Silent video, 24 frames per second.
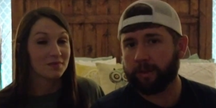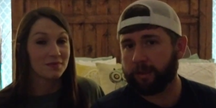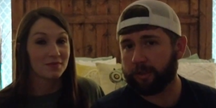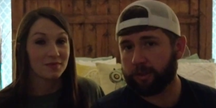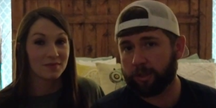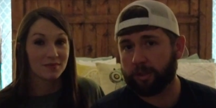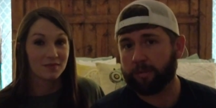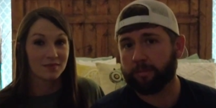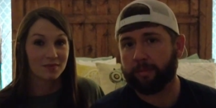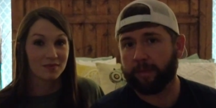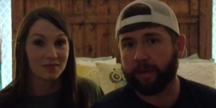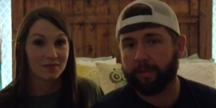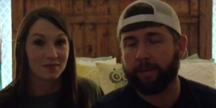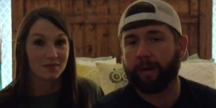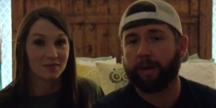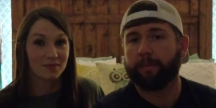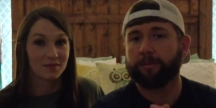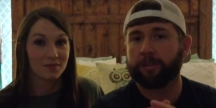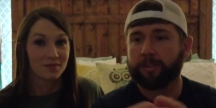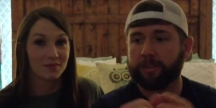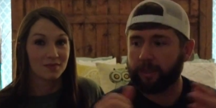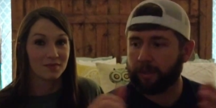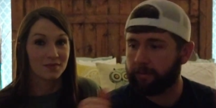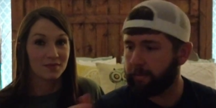Speaker 1: they shouldn't be. But I'm
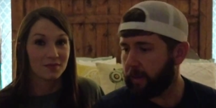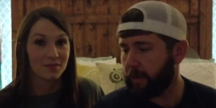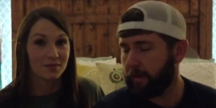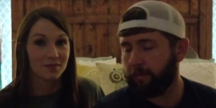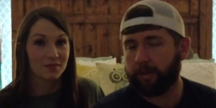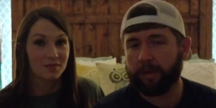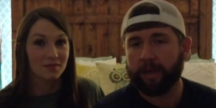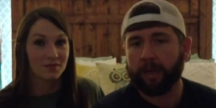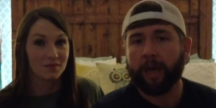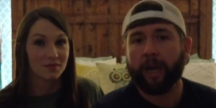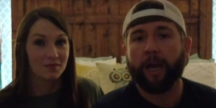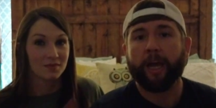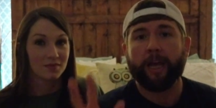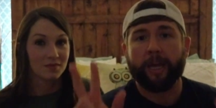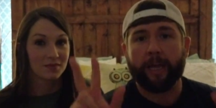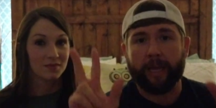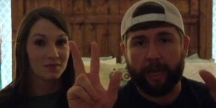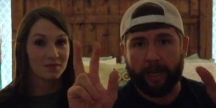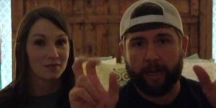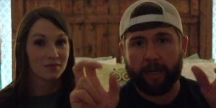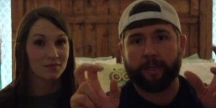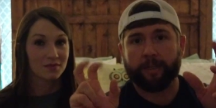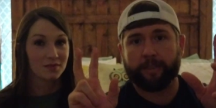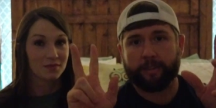just saying, maybe
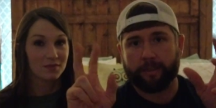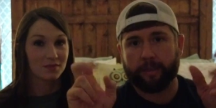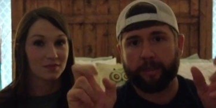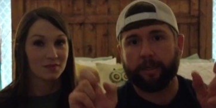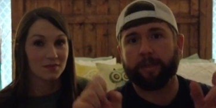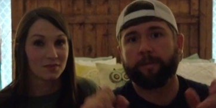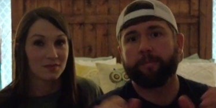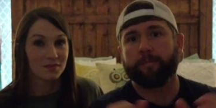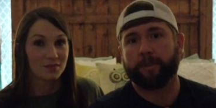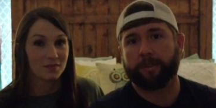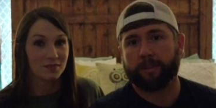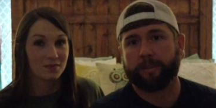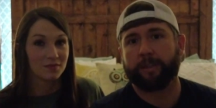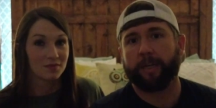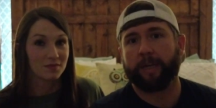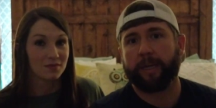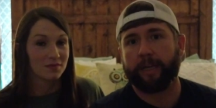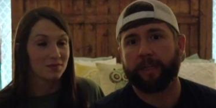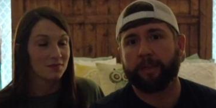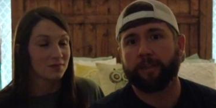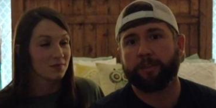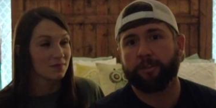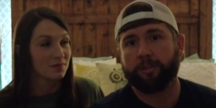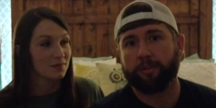innocent
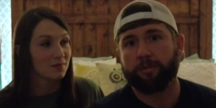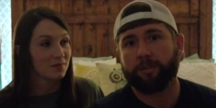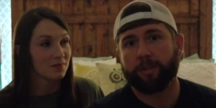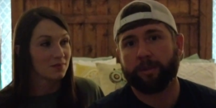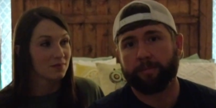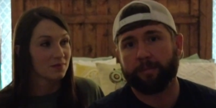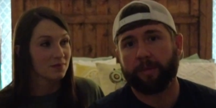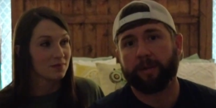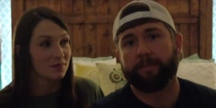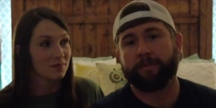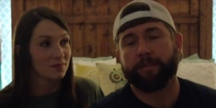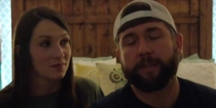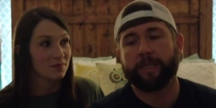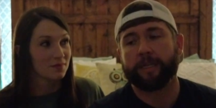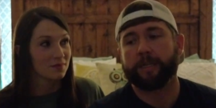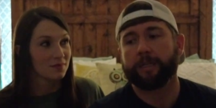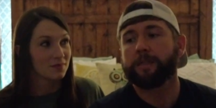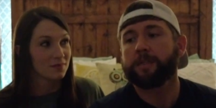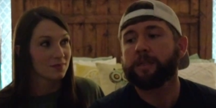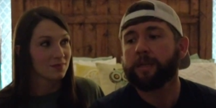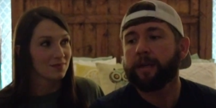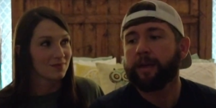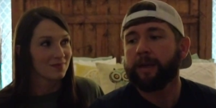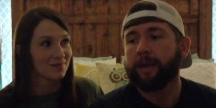mistake that you jumped my
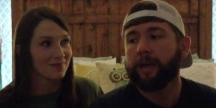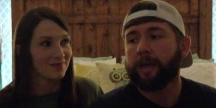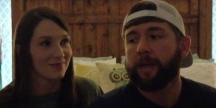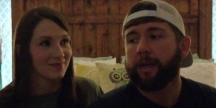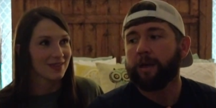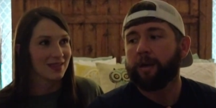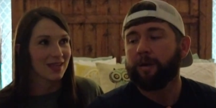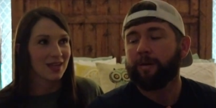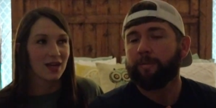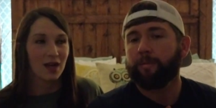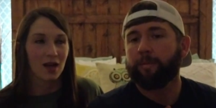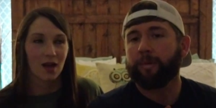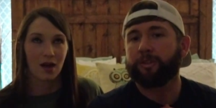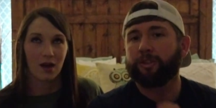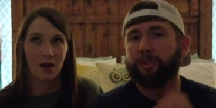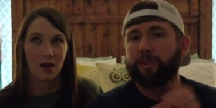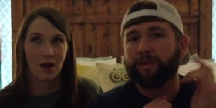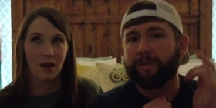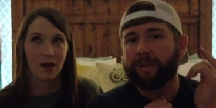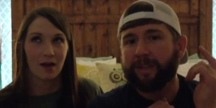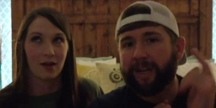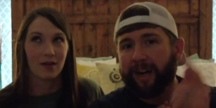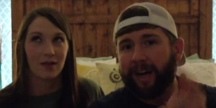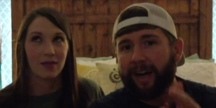fence. But
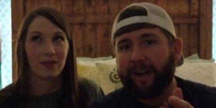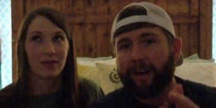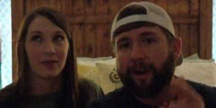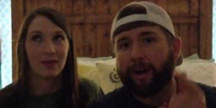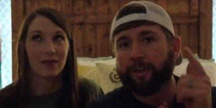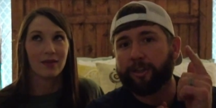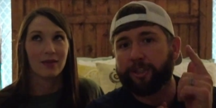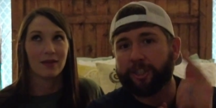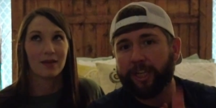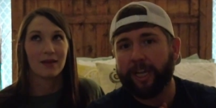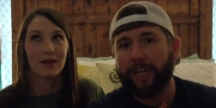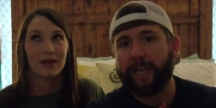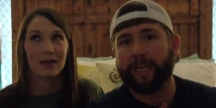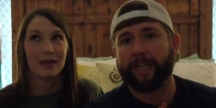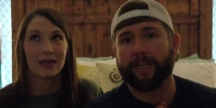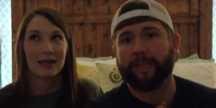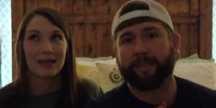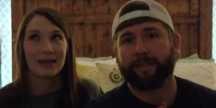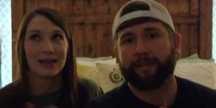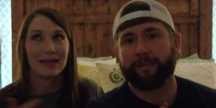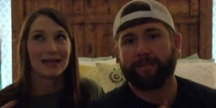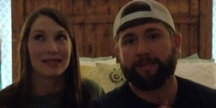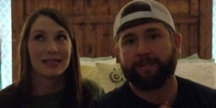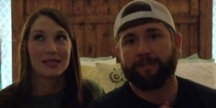you cut our chain.
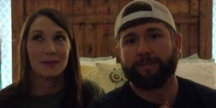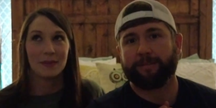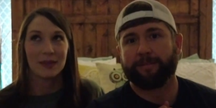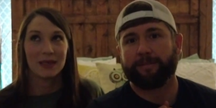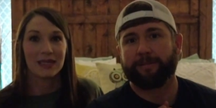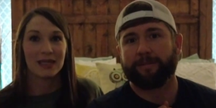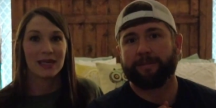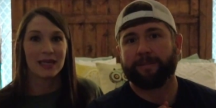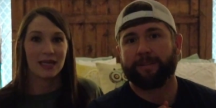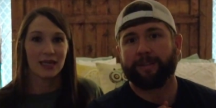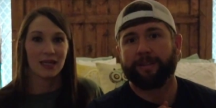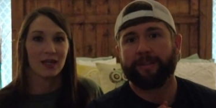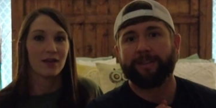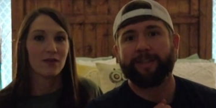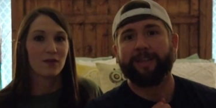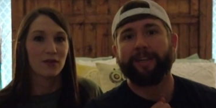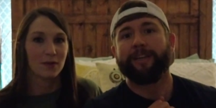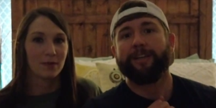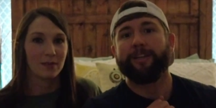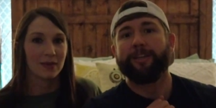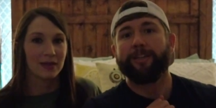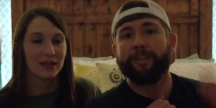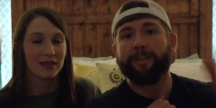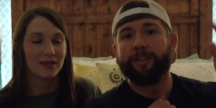
Speaker 2: That's a big negative
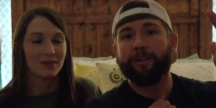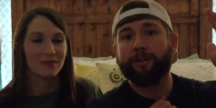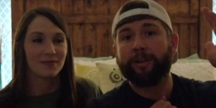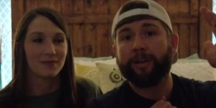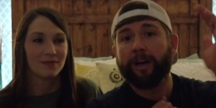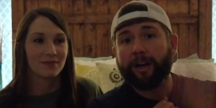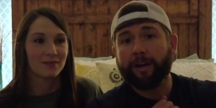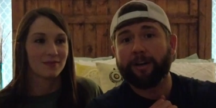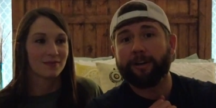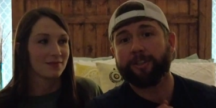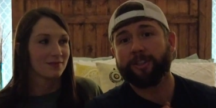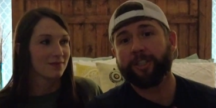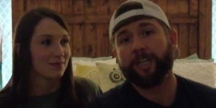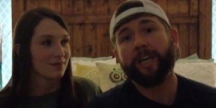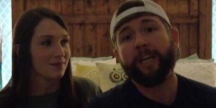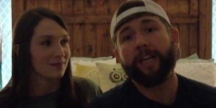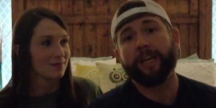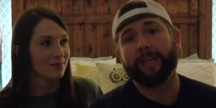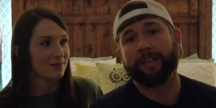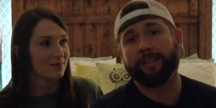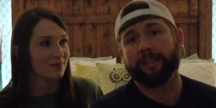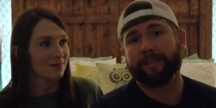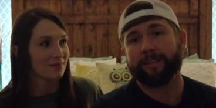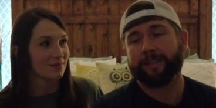for me.
Speaker 1: You cut our
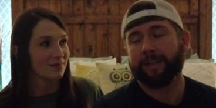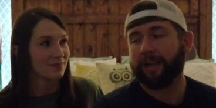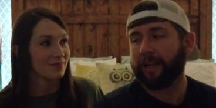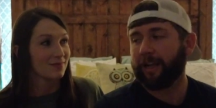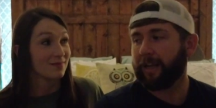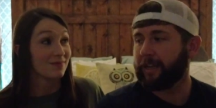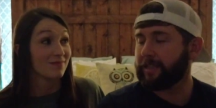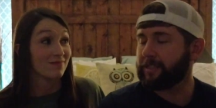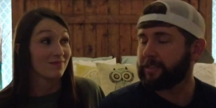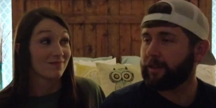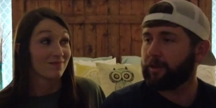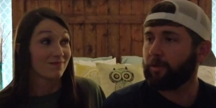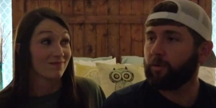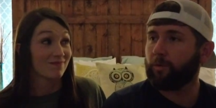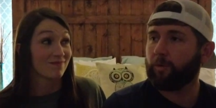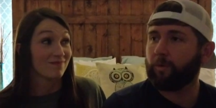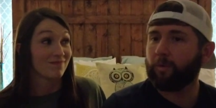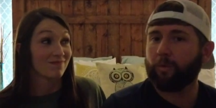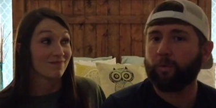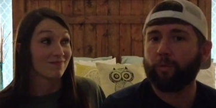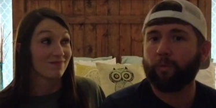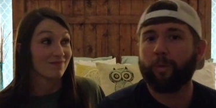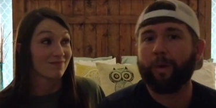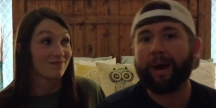chain. And so,
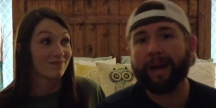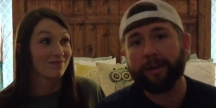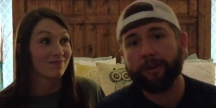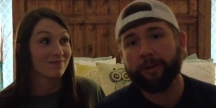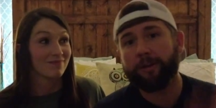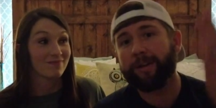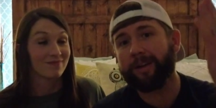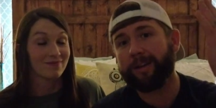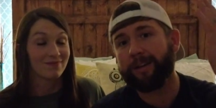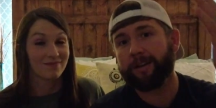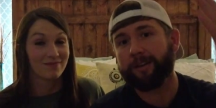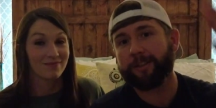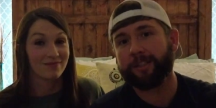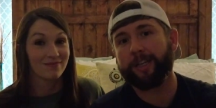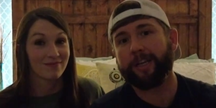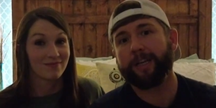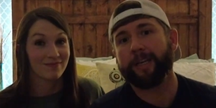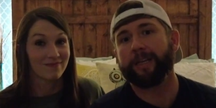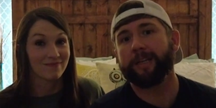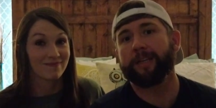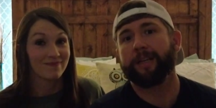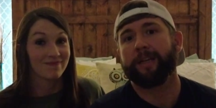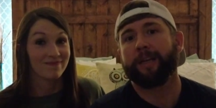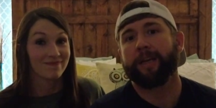why are you cutting our
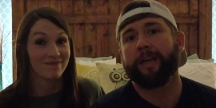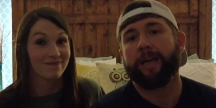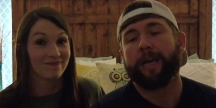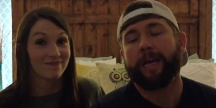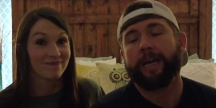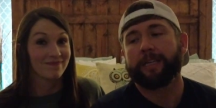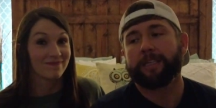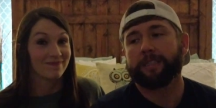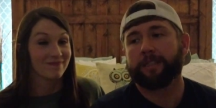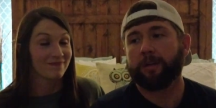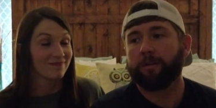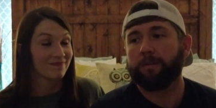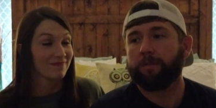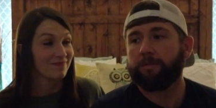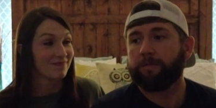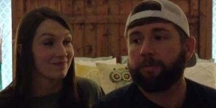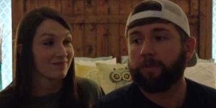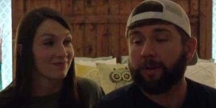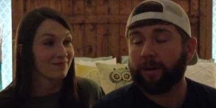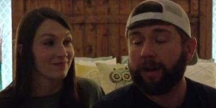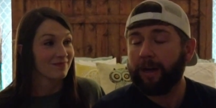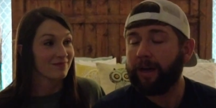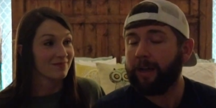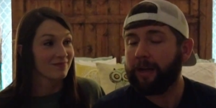chain? So,
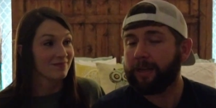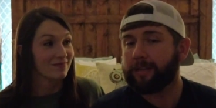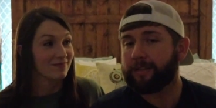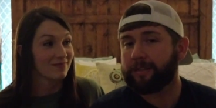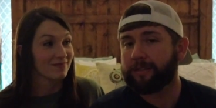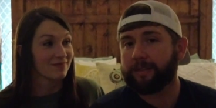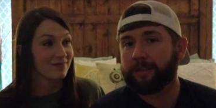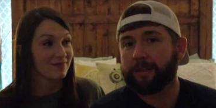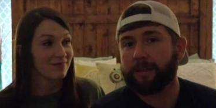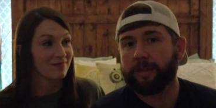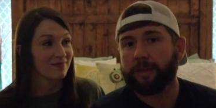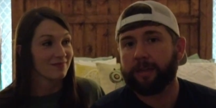for us,